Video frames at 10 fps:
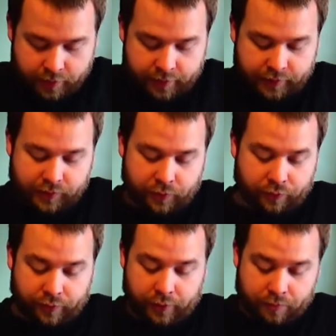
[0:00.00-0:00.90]
That's no
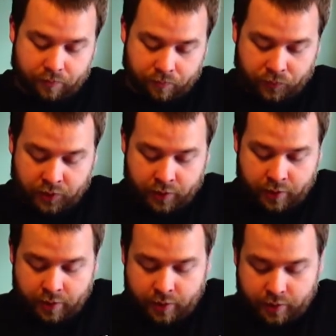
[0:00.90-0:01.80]
fun.
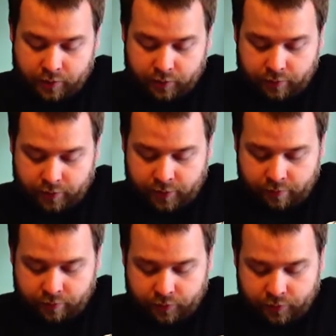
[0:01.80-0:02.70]
So yeah,
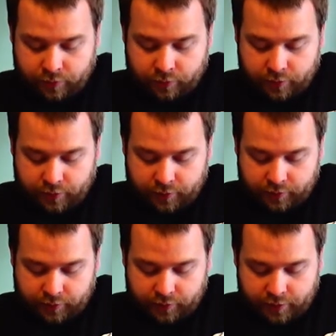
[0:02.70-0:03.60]
we're just going to try to get
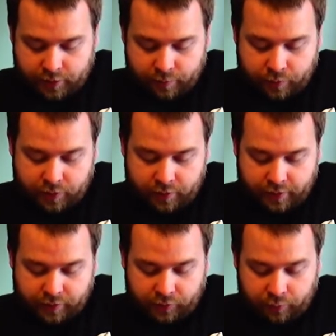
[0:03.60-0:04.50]
this lined up again.
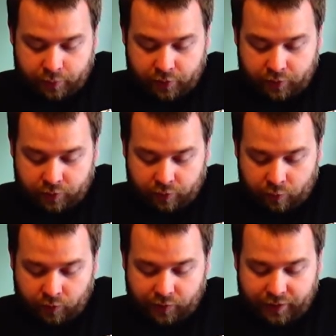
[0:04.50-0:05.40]
That's a little bit easier.
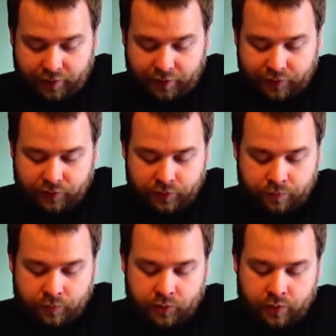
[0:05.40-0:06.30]
Hold it like this.
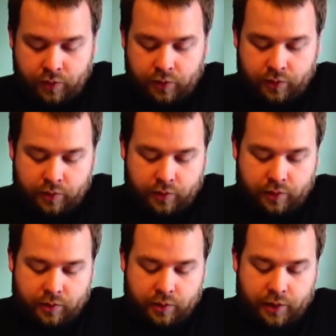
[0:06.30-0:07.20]

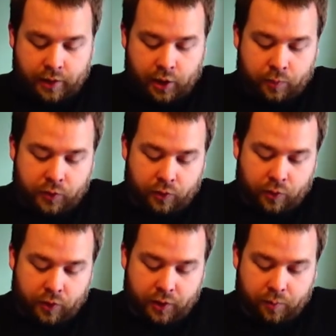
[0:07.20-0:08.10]
Kind of helps you
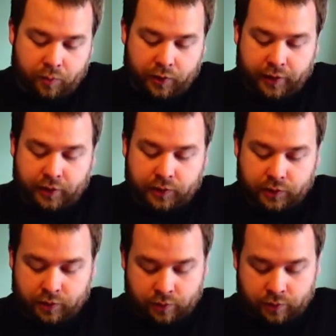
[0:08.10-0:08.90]
hold it in place.